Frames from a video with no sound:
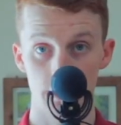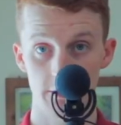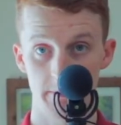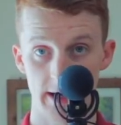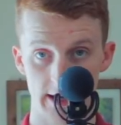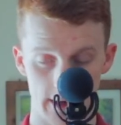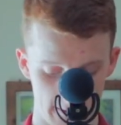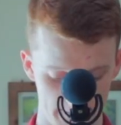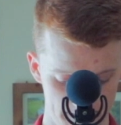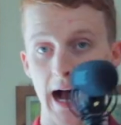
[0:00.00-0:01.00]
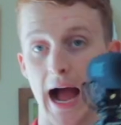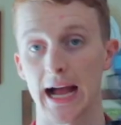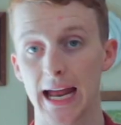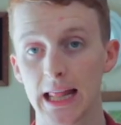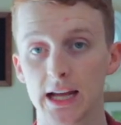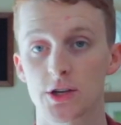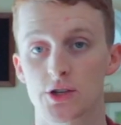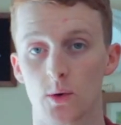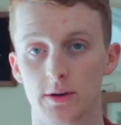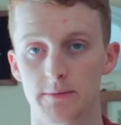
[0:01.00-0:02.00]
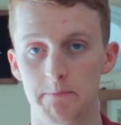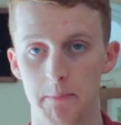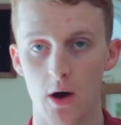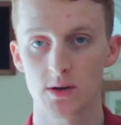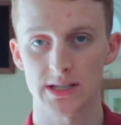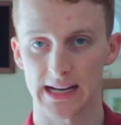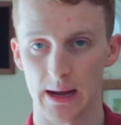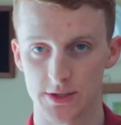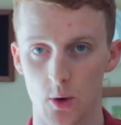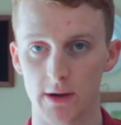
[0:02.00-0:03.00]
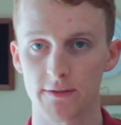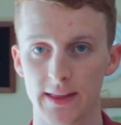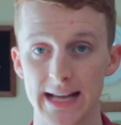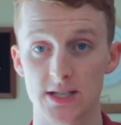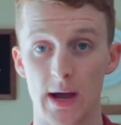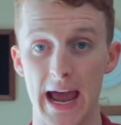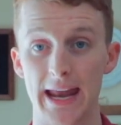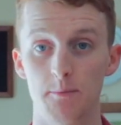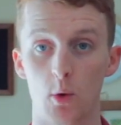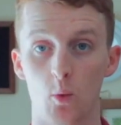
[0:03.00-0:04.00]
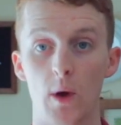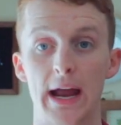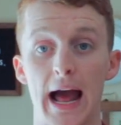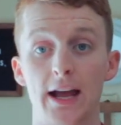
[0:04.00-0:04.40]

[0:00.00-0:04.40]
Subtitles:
a good bit here. I kind of like a shortened post, like I was going for that, so I added more weight.